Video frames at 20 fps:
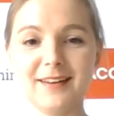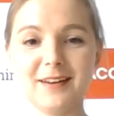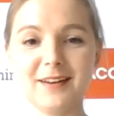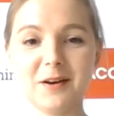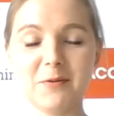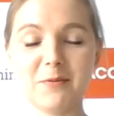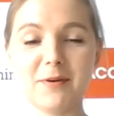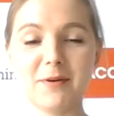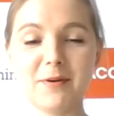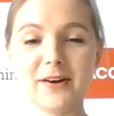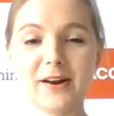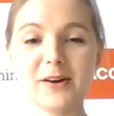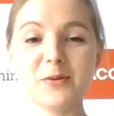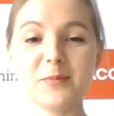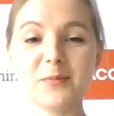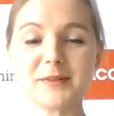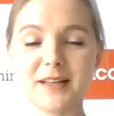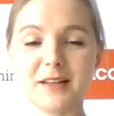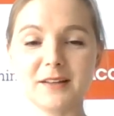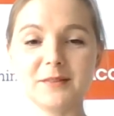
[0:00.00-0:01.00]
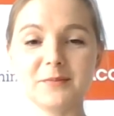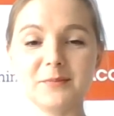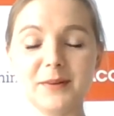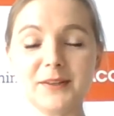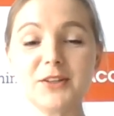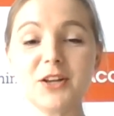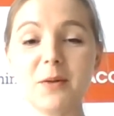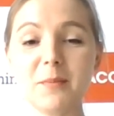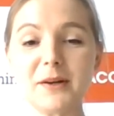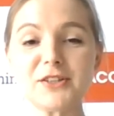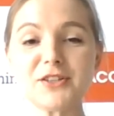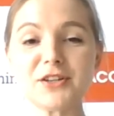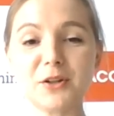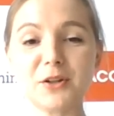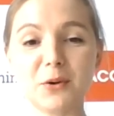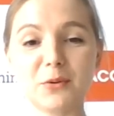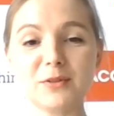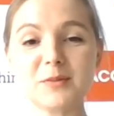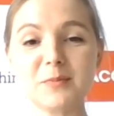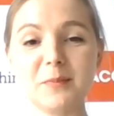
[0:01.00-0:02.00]
100%, but you're much
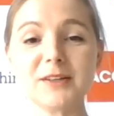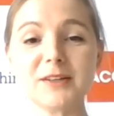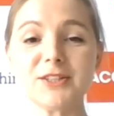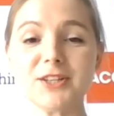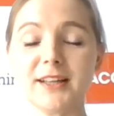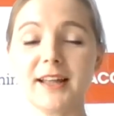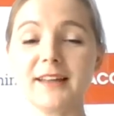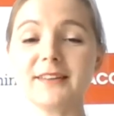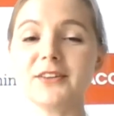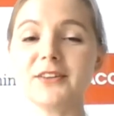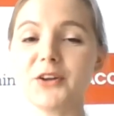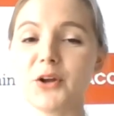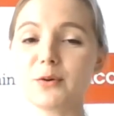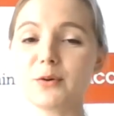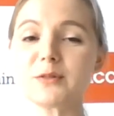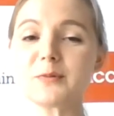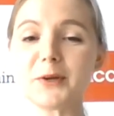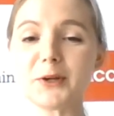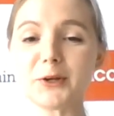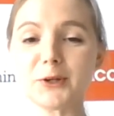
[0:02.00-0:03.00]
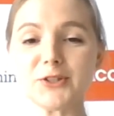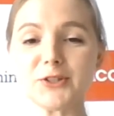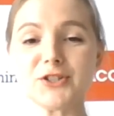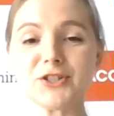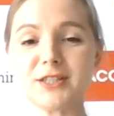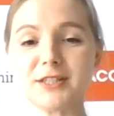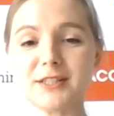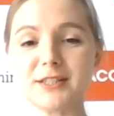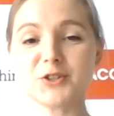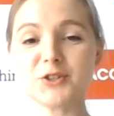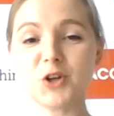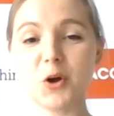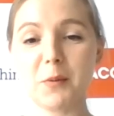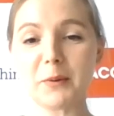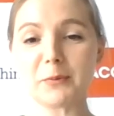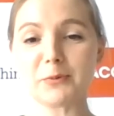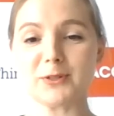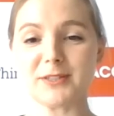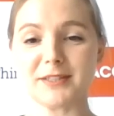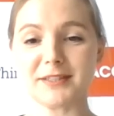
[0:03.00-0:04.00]
close. But Janetta knows because she my
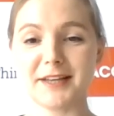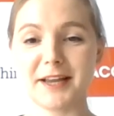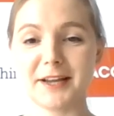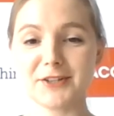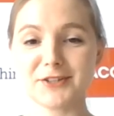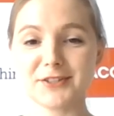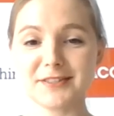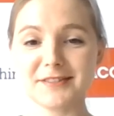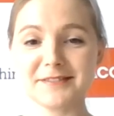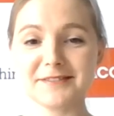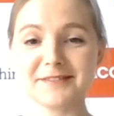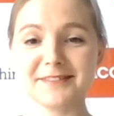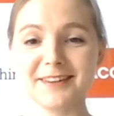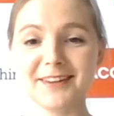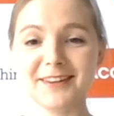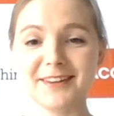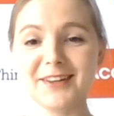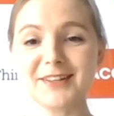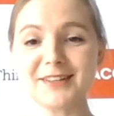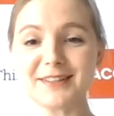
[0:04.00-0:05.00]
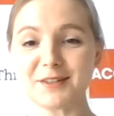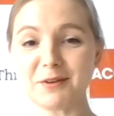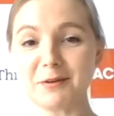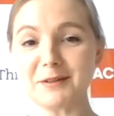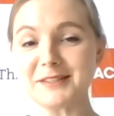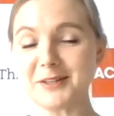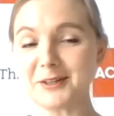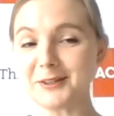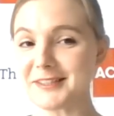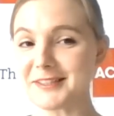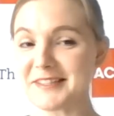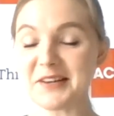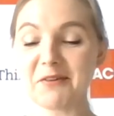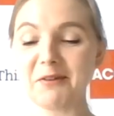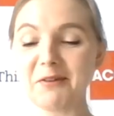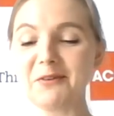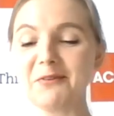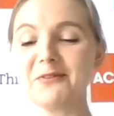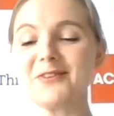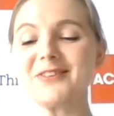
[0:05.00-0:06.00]
presentation, so it's not a
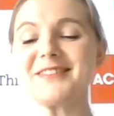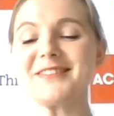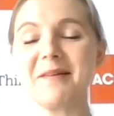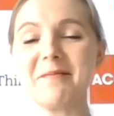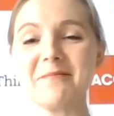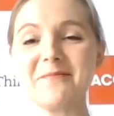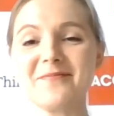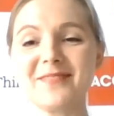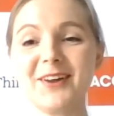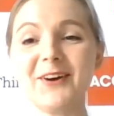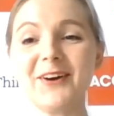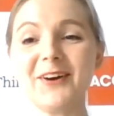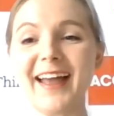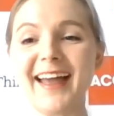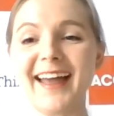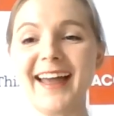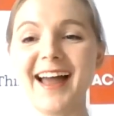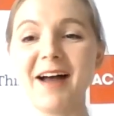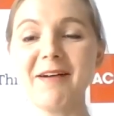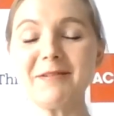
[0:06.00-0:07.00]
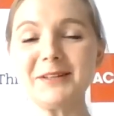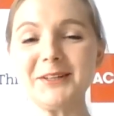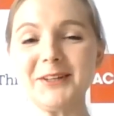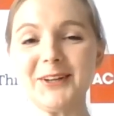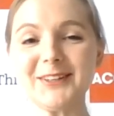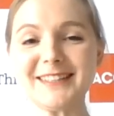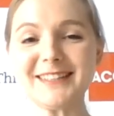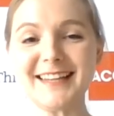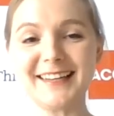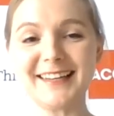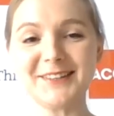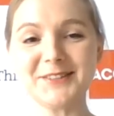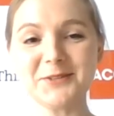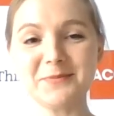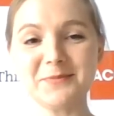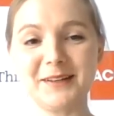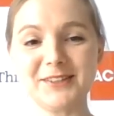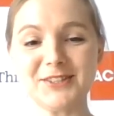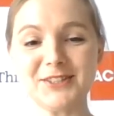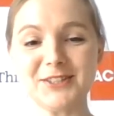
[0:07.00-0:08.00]
secret for some. Okay, I will not take too
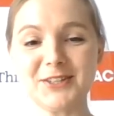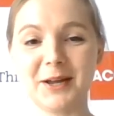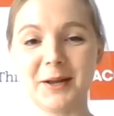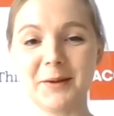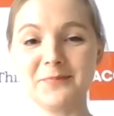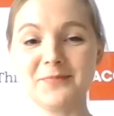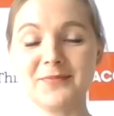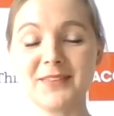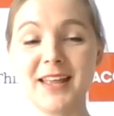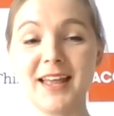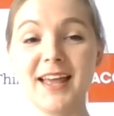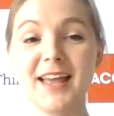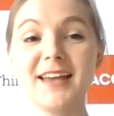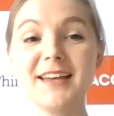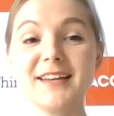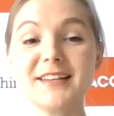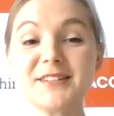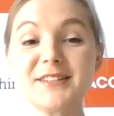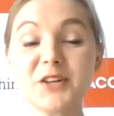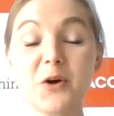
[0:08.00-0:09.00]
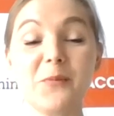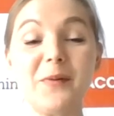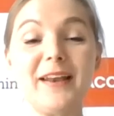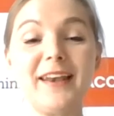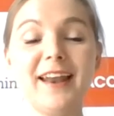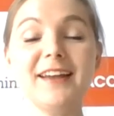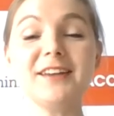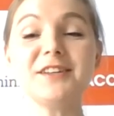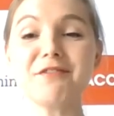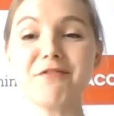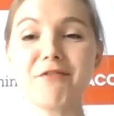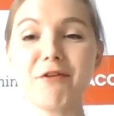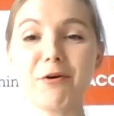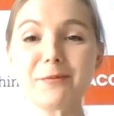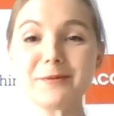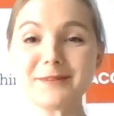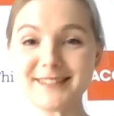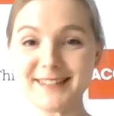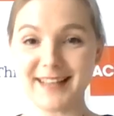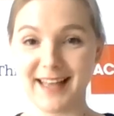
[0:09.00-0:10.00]
much time. So by
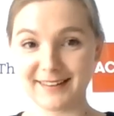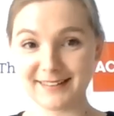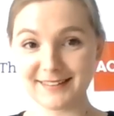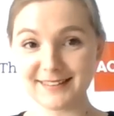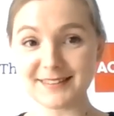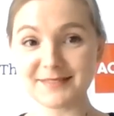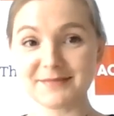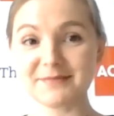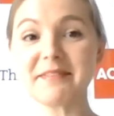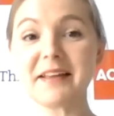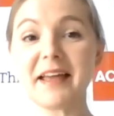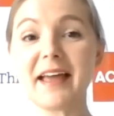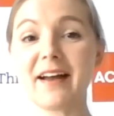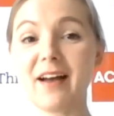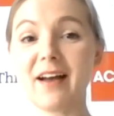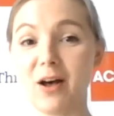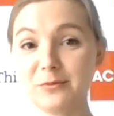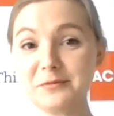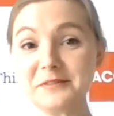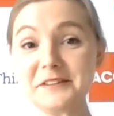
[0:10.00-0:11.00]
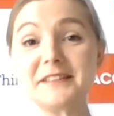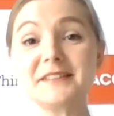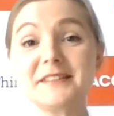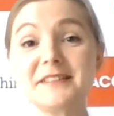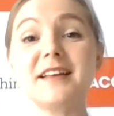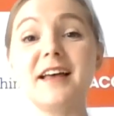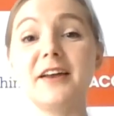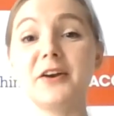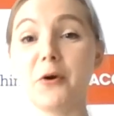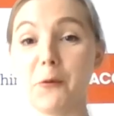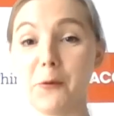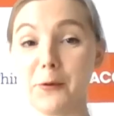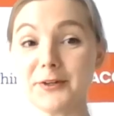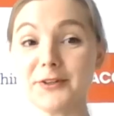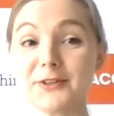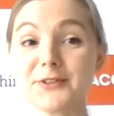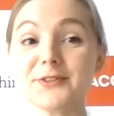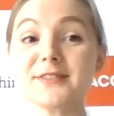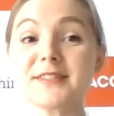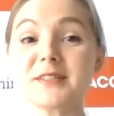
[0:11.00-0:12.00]
94%, accountants and
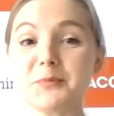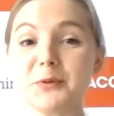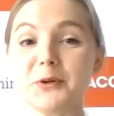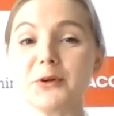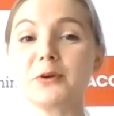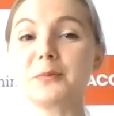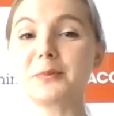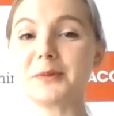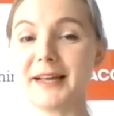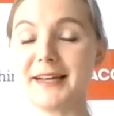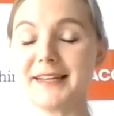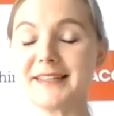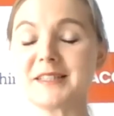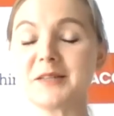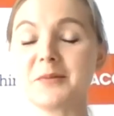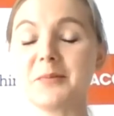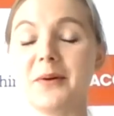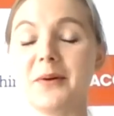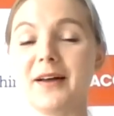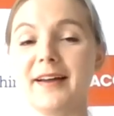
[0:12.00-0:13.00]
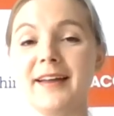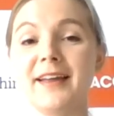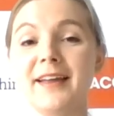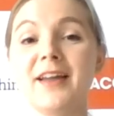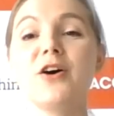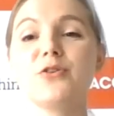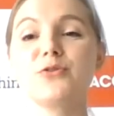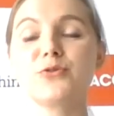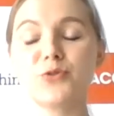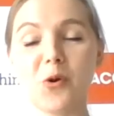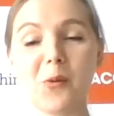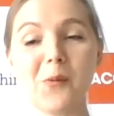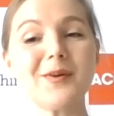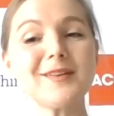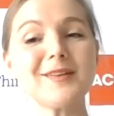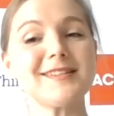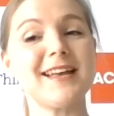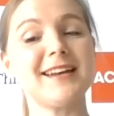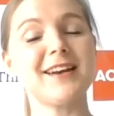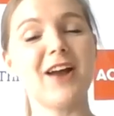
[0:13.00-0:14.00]
auditors be replaced by
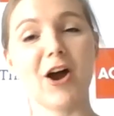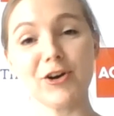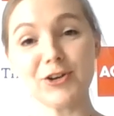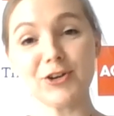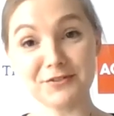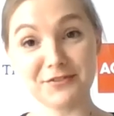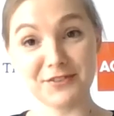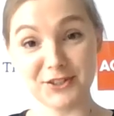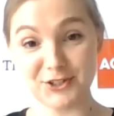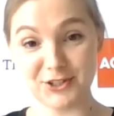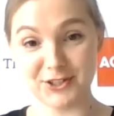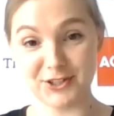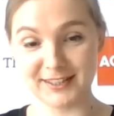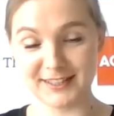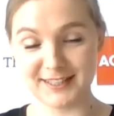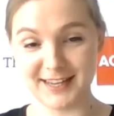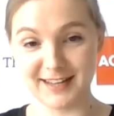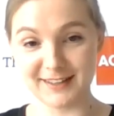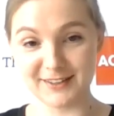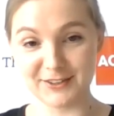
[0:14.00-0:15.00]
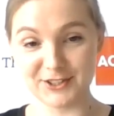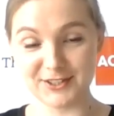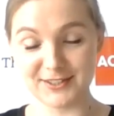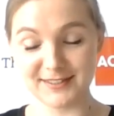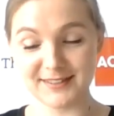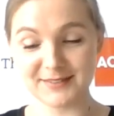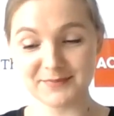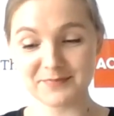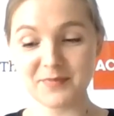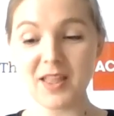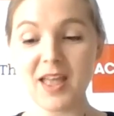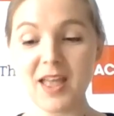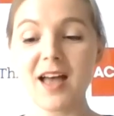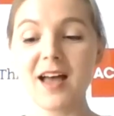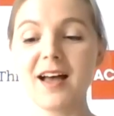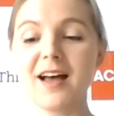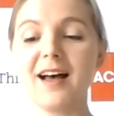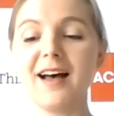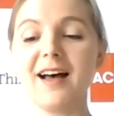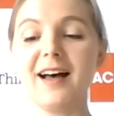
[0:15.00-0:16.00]
robots and artificial intelligence.
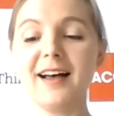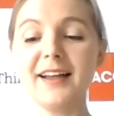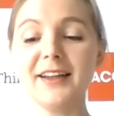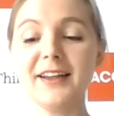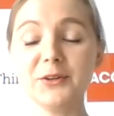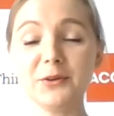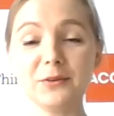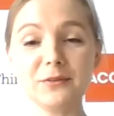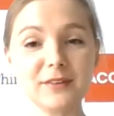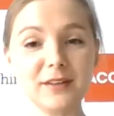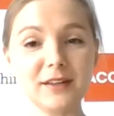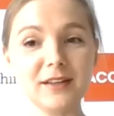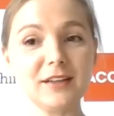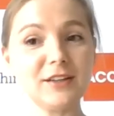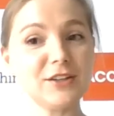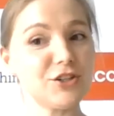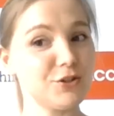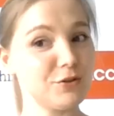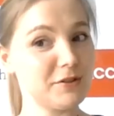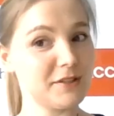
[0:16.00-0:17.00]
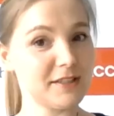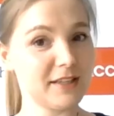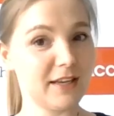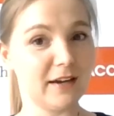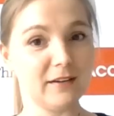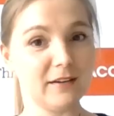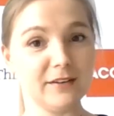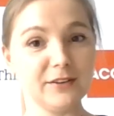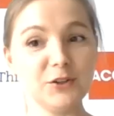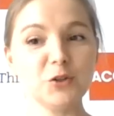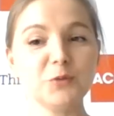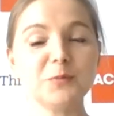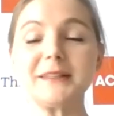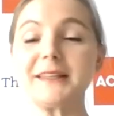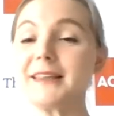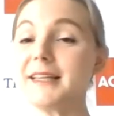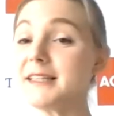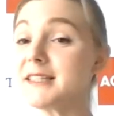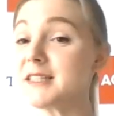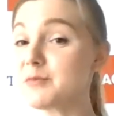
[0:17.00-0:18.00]
I don't think it should scare you, but
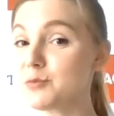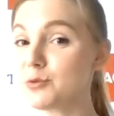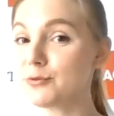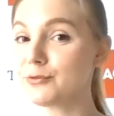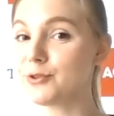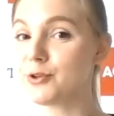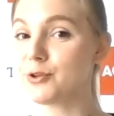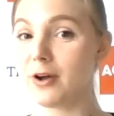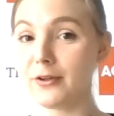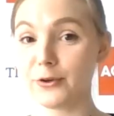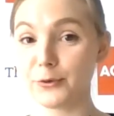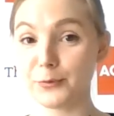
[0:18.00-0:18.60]
let's move to other